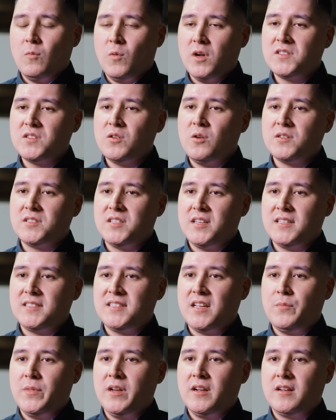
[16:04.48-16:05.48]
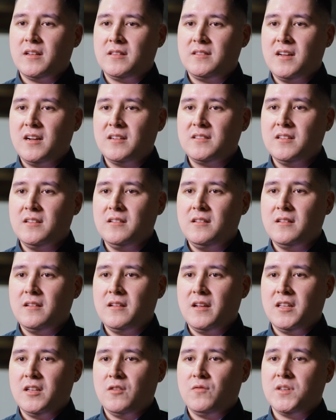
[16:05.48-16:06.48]
Once all tests have been conducted
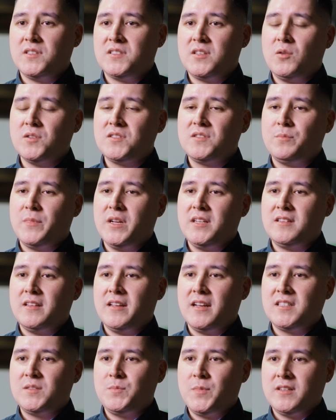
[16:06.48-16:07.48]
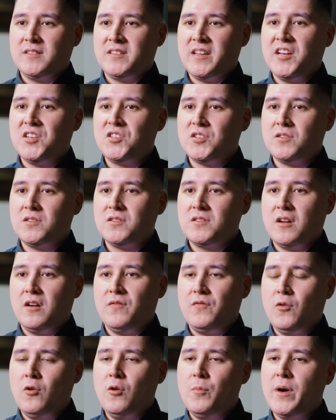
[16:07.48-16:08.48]
and the results meet the expectations
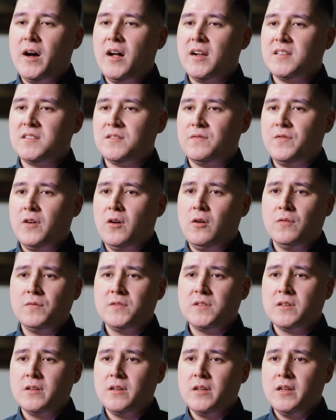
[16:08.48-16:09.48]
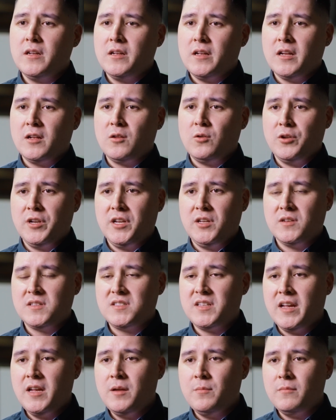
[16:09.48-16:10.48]
of all parties involved, including your
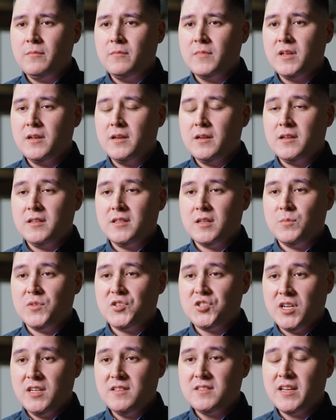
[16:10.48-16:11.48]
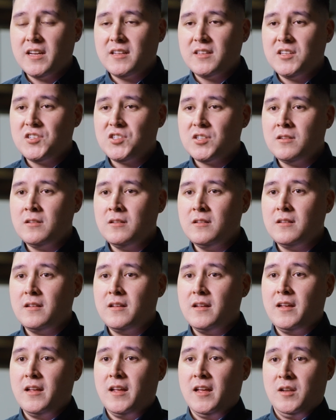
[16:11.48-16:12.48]
team, the machine technician,
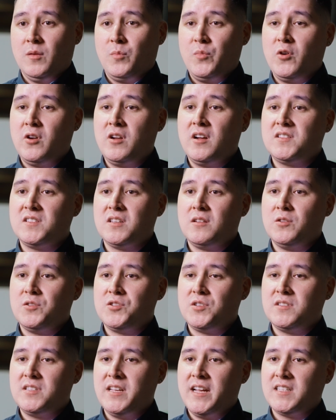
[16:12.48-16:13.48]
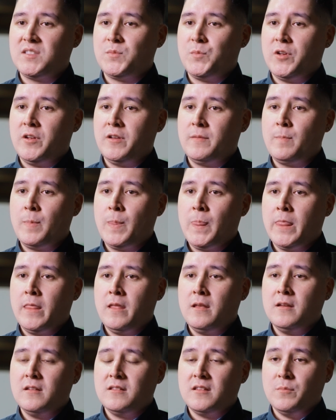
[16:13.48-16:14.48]
and a product solutions expert,
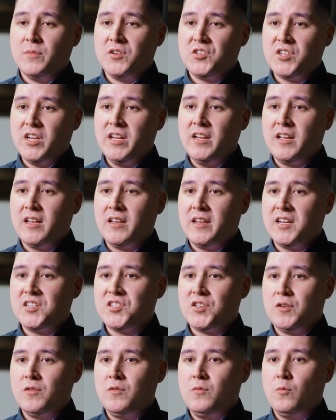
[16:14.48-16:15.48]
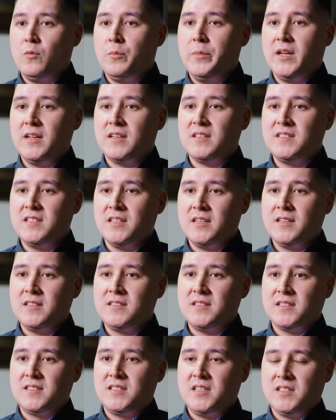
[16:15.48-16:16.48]
the machine connection will be considered
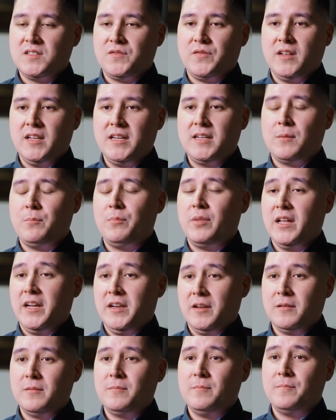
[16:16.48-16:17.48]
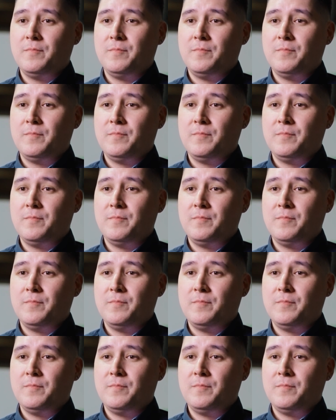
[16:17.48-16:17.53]
successfully completed.